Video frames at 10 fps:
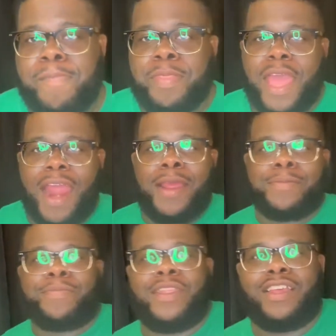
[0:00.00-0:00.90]
All right.
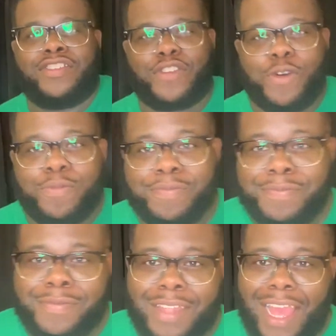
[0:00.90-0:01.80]
So,
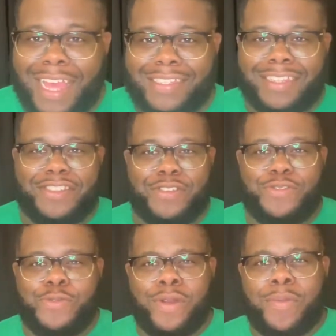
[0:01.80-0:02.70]
as I told
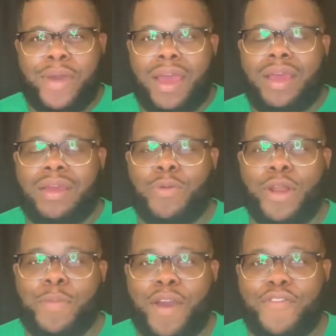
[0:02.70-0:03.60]
you, one of
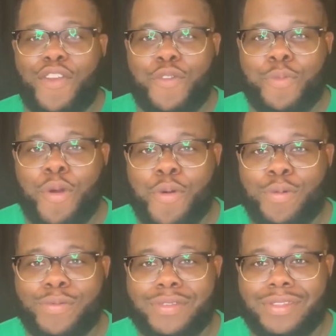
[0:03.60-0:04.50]
my favorite
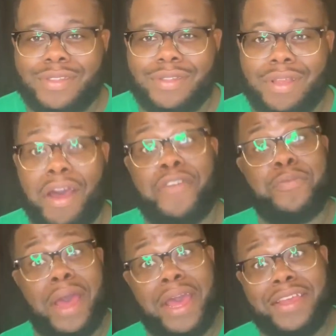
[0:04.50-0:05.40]
poems of
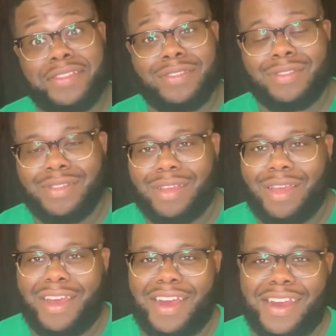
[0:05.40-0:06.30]
mine
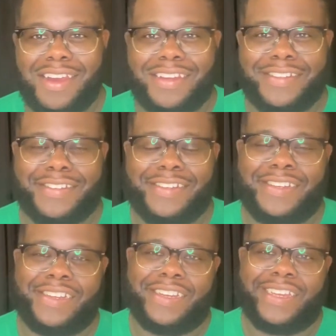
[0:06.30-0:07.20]
uh,
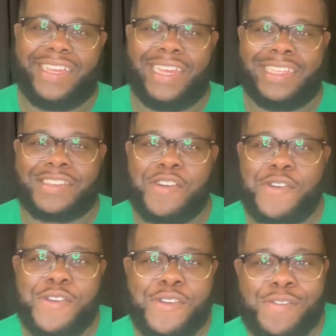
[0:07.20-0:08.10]
is
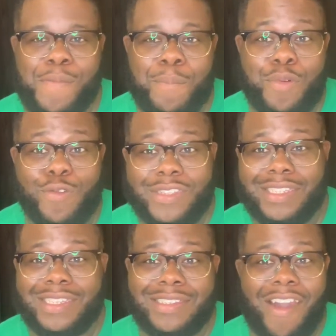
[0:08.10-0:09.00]
called "Bruises
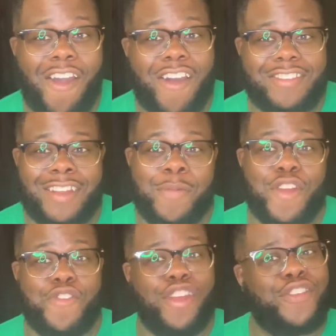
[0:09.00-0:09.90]
and Scars," and I'm
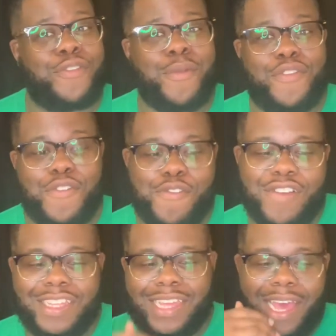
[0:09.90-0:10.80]
gonna read it from my phone
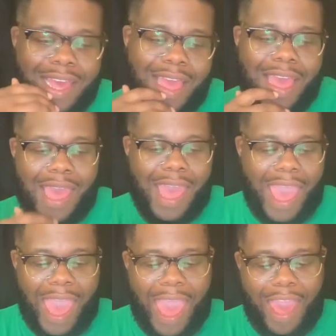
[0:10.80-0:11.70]
because I
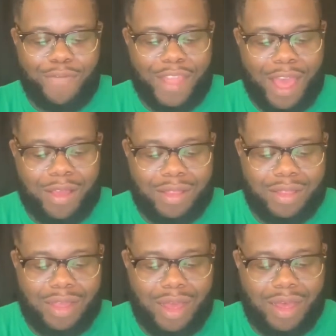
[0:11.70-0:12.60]
haven't
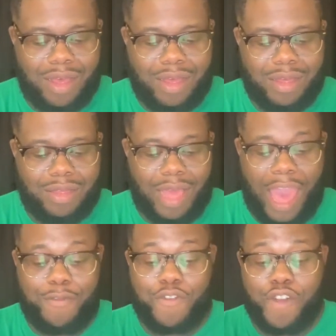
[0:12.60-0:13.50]

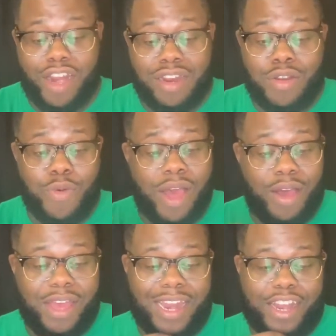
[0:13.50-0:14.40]
read it in a while,
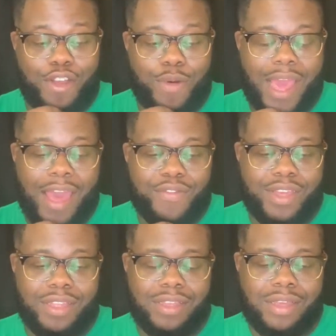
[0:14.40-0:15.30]
and I don't have it